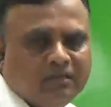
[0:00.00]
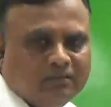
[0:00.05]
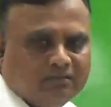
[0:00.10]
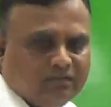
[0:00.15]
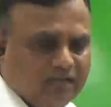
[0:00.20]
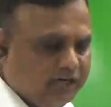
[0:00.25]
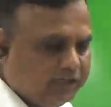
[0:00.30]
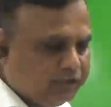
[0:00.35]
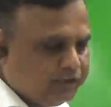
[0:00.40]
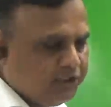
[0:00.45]
the
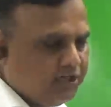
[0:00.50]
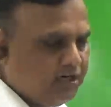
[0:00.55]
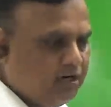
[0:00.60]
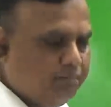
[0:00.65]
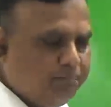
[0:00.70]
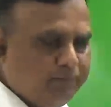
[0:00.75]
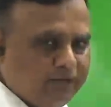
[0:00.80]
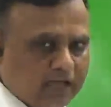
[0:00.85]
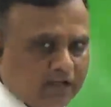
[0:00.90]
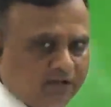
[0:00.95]
action
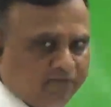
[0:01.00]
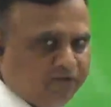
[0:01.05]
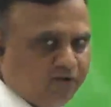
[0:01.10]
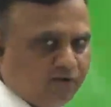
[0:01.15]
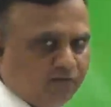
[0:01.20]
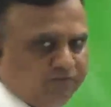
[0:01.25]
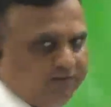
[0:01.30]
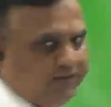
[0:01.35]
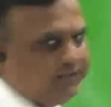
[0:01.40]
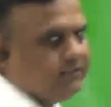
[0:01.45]
and behavior
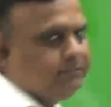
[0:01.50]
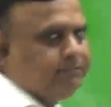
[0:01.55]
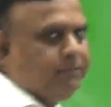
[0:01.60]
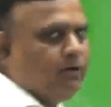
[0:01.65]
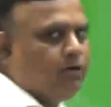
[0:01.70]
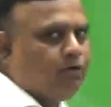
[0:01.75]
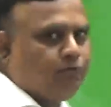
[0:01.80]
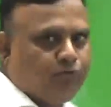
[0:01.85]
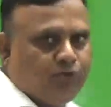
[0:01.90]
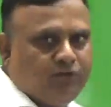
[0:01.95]
of less
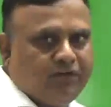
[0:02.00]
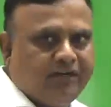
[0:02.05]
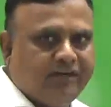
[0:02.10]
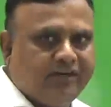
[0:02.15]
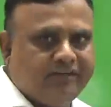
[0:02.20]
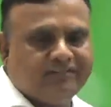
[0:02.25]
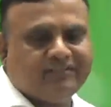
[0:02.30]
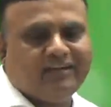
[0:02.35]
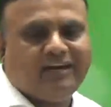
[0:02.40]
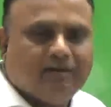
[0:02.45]
powerful in a
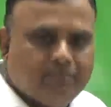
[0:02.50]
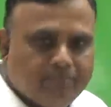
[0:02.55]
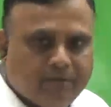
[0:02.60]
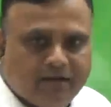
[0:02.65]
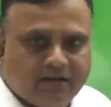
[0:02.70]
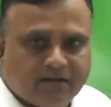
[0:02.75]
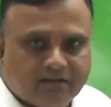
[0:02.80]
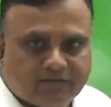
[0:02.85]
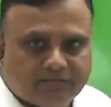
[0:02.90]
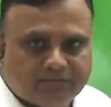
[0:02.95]
desired manner.